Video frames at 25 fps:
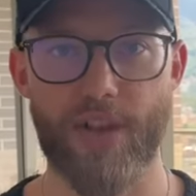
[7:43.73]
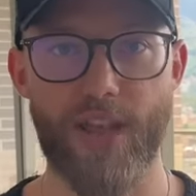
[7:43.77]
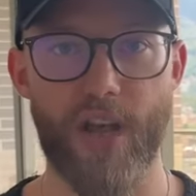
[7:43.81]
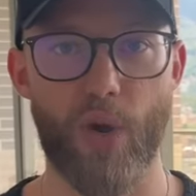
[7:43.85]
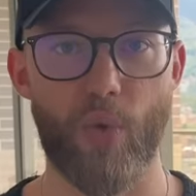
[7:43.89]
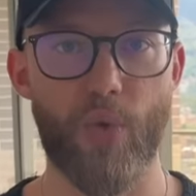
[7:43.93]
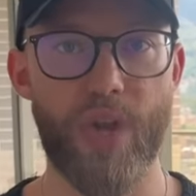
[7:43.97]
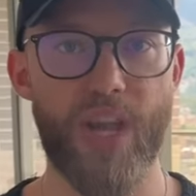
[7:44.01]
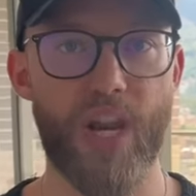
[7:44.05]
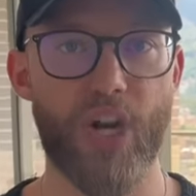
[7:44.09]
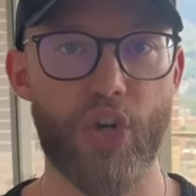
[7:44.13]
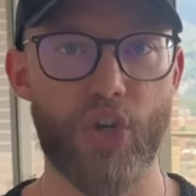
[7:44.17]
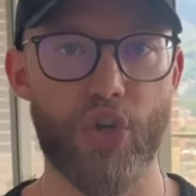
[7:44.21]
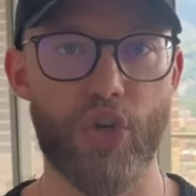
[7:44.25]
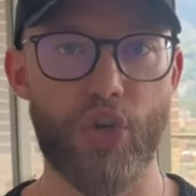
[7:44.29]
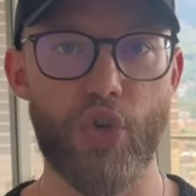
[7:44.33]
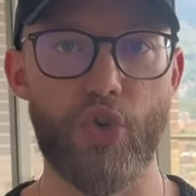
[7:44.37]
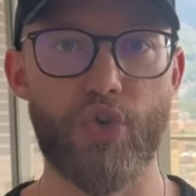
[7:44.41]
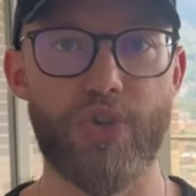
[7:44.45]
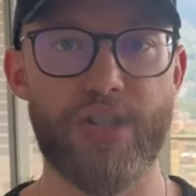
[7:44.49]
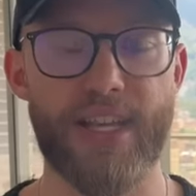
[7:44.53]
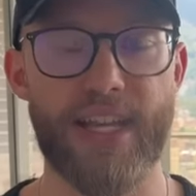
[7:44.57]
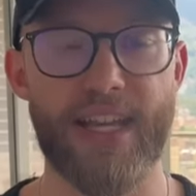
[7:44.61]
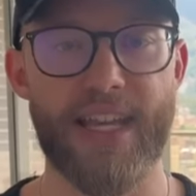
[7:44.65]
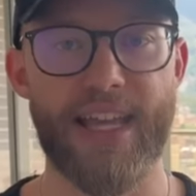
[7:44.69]
that we are
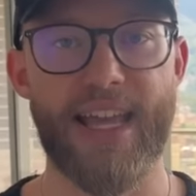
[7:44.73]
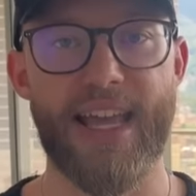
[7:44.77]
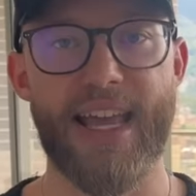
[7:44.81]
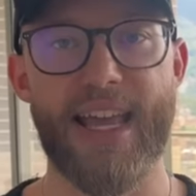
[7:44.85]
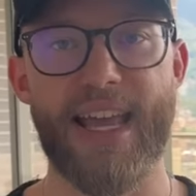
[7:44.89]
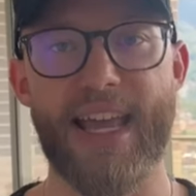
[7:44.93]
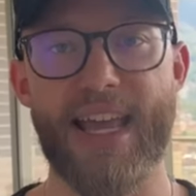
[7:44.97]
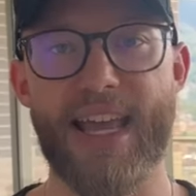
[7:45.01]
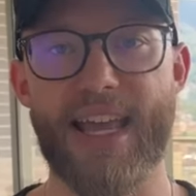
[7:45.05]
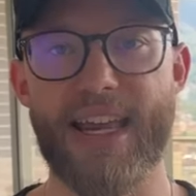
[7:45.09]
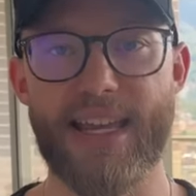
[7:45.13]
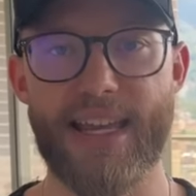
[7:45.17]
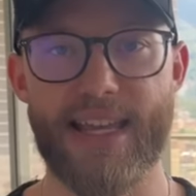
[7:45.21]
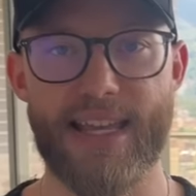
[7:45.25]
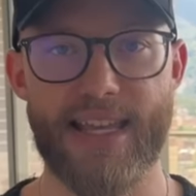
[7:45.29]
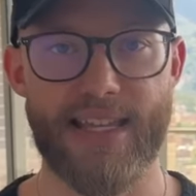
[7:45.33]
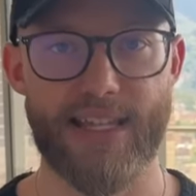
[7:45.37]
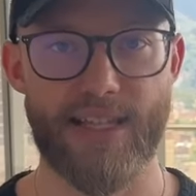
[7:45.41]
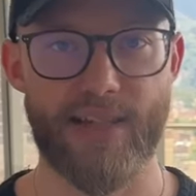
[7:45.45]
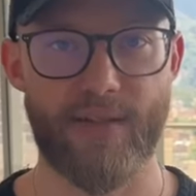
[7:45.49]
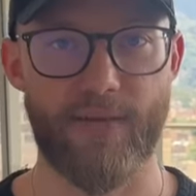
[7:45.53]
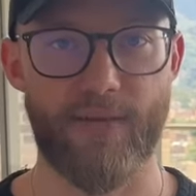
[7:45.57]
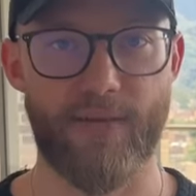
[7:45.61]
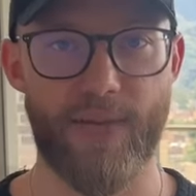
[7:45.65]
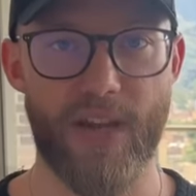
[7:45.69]
using in
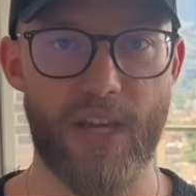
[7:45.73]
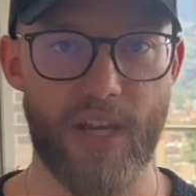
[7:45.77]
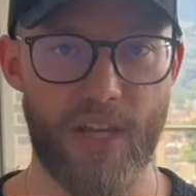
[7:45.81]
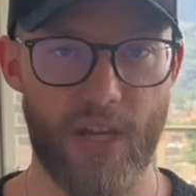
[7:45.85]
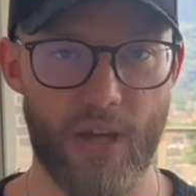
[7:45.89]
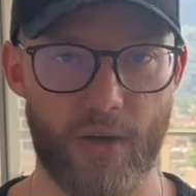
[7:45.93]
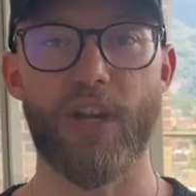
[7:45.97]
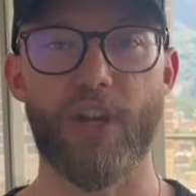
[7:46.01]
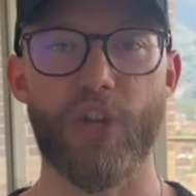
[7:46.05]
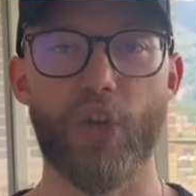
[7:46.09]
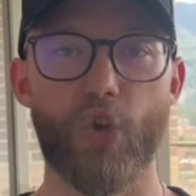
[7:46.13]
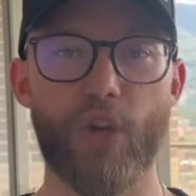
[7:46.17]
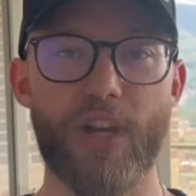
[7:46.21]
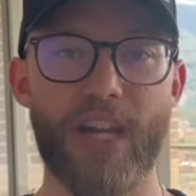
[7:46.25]
this video. You'll